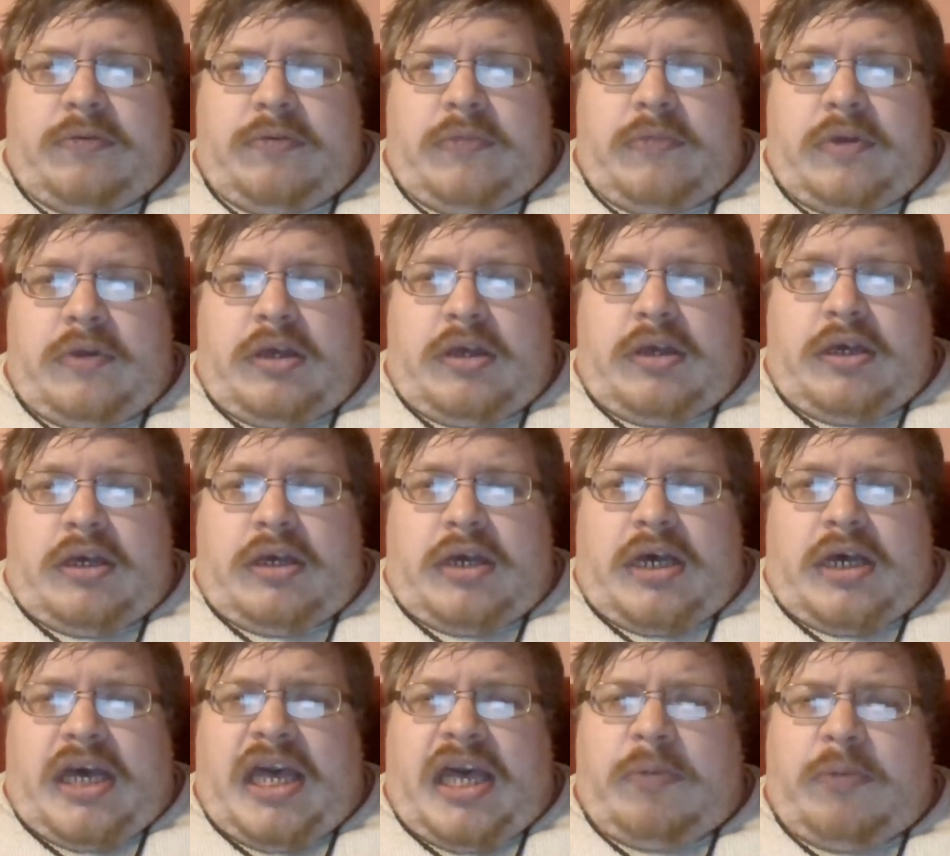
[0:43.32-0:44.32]
The coffee shop
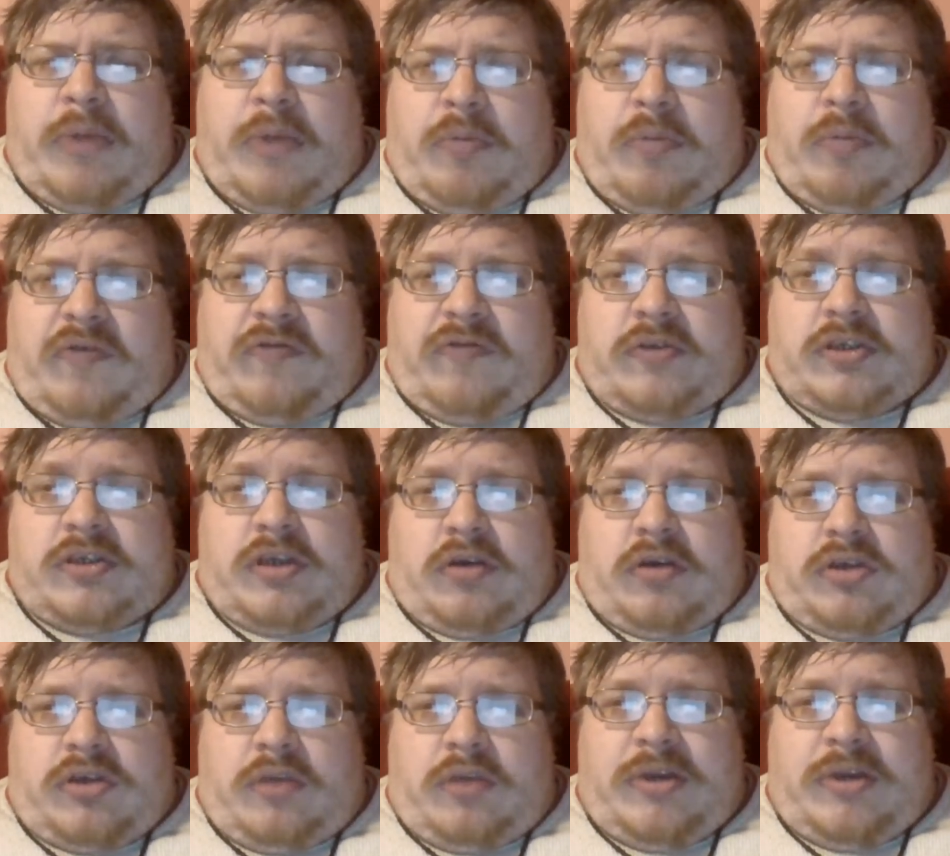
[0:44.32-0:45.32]
I go to on a Thursday,
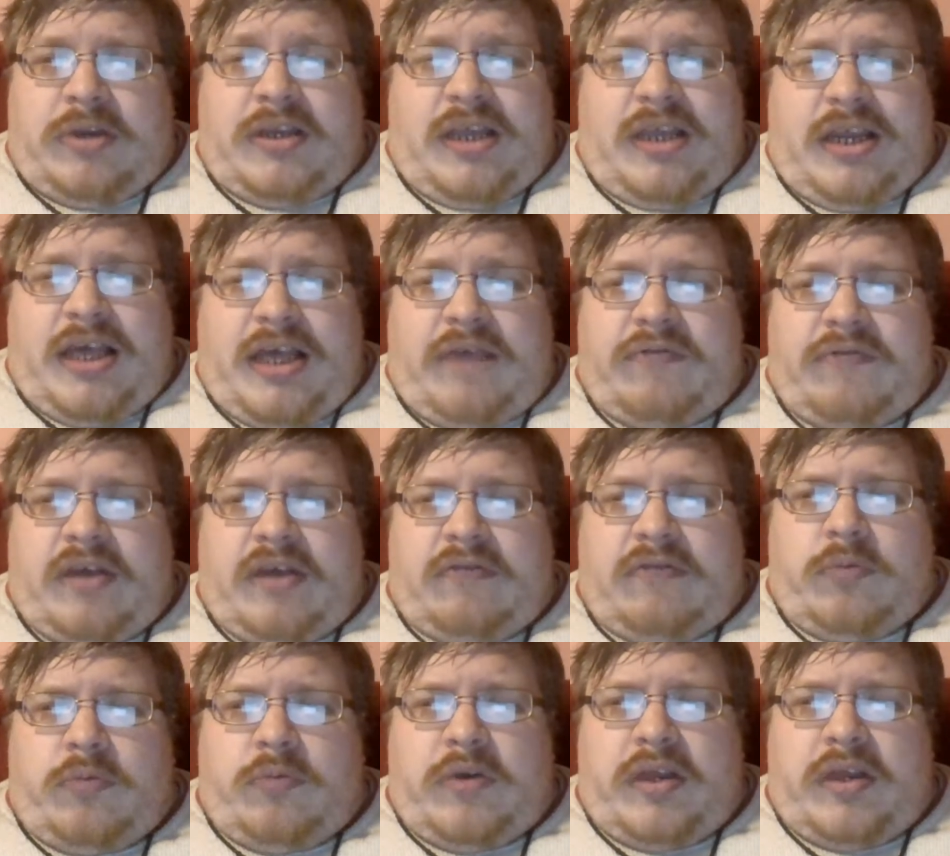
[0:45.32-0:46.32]
I find
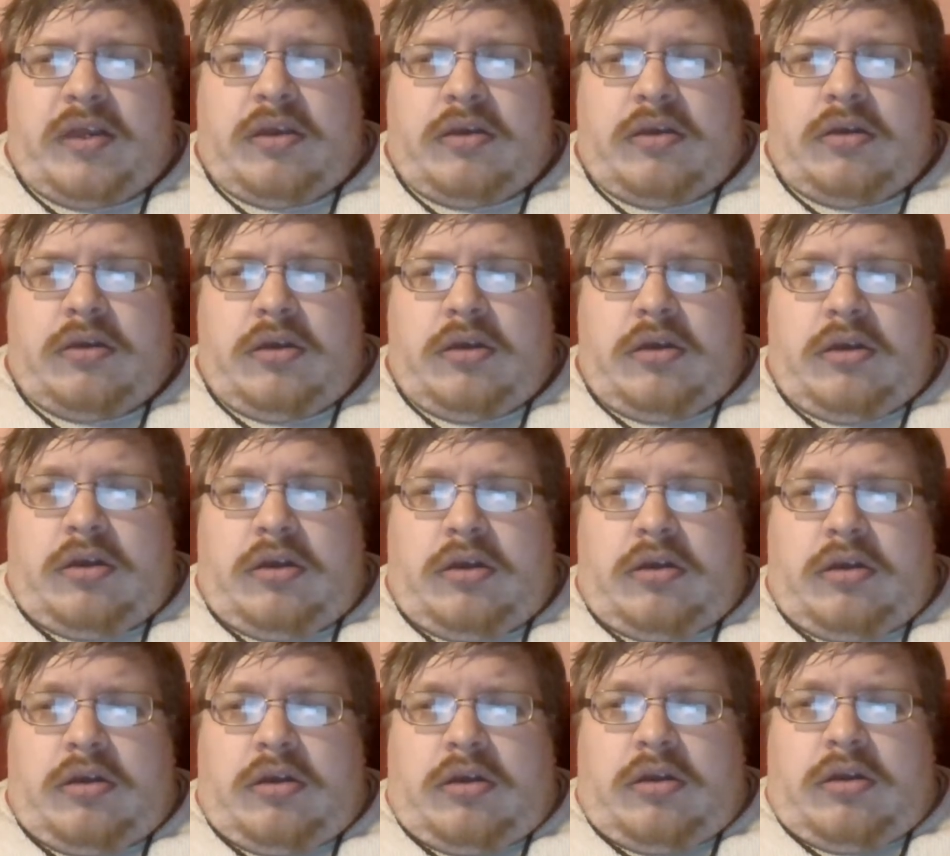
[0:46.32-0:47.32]
myself helping to take
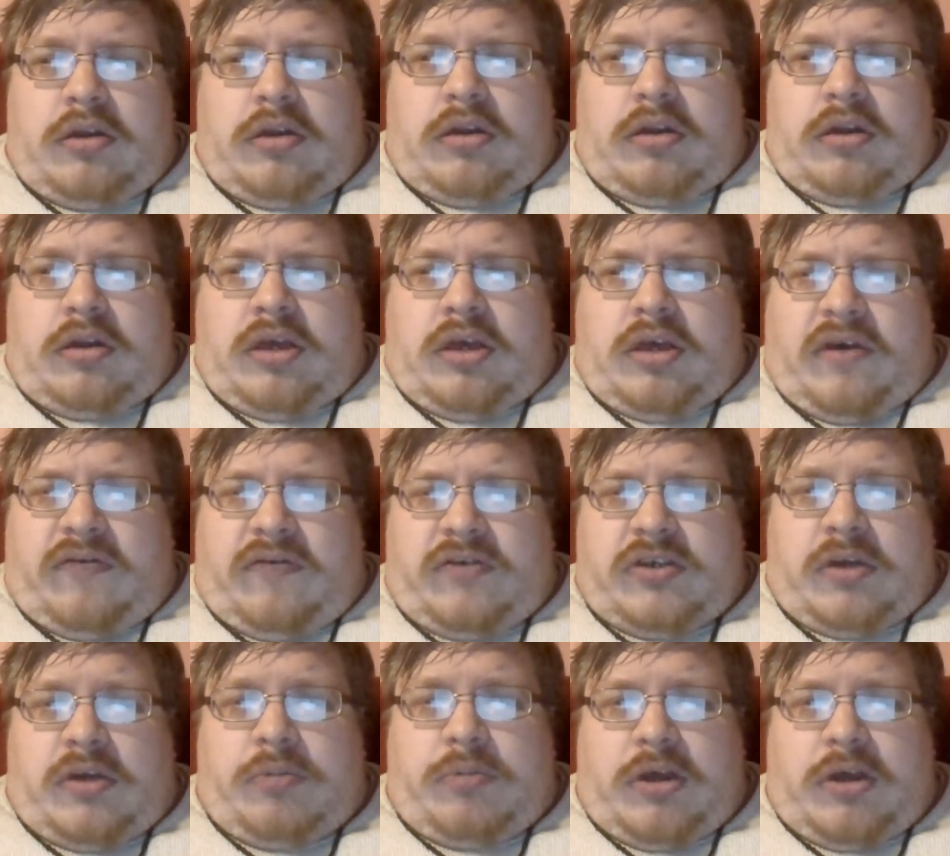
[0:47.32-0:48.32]
things into the kitchen,
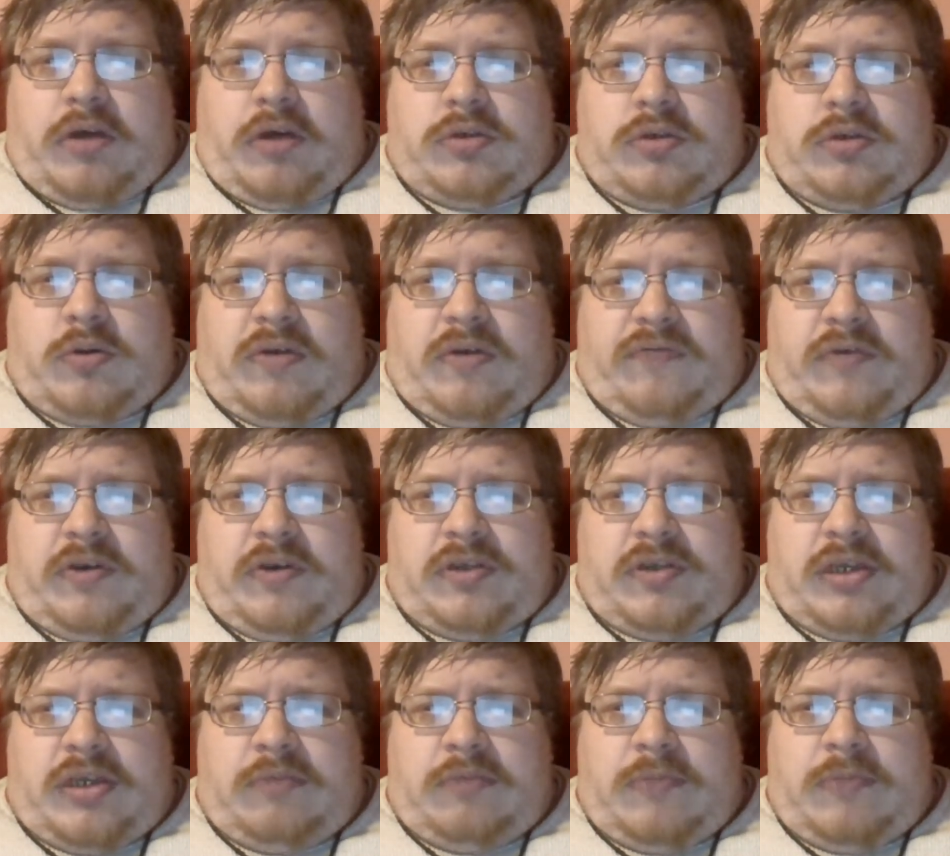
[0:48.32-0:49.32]
with never being
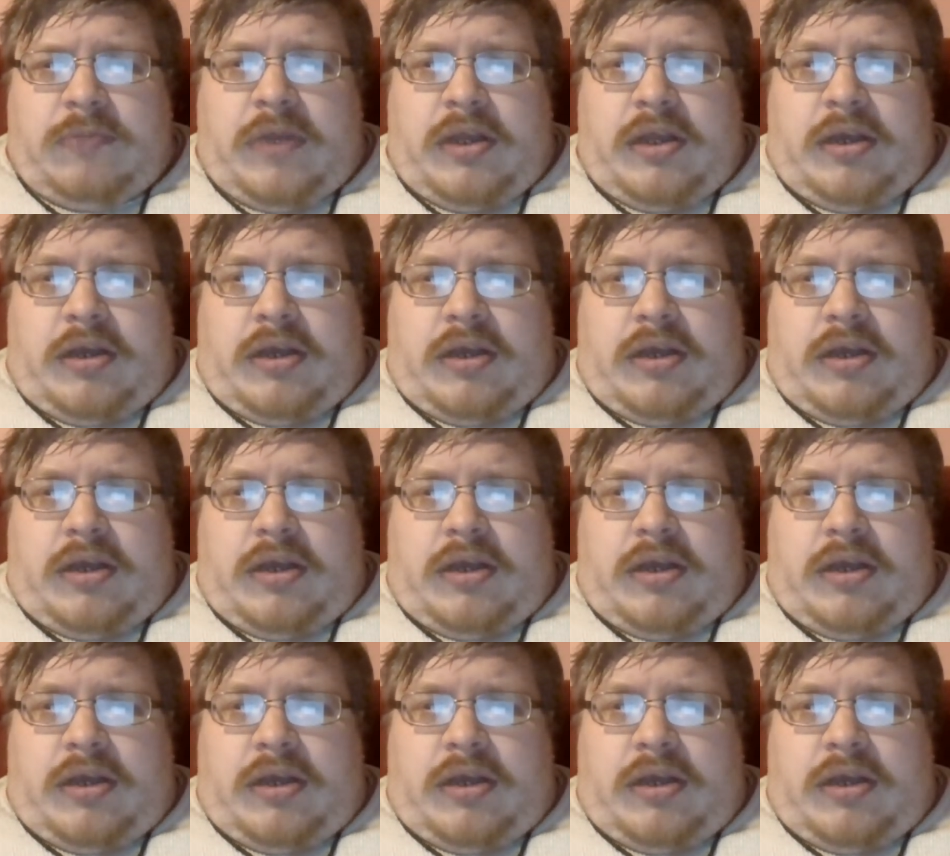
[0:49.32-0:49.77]
asked to.